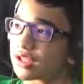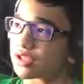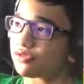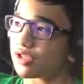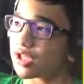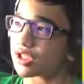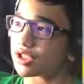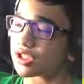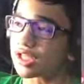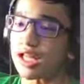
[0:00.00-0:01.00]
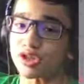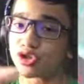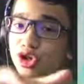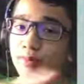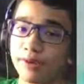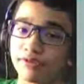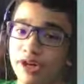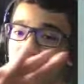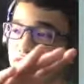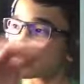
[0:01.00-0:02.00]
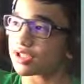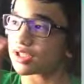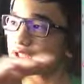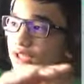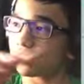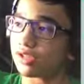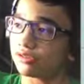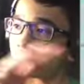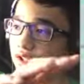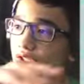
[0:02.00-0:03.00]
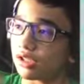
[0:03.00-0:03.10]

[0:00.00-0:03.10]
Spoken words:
is finished, it's like a zombie virus, literally.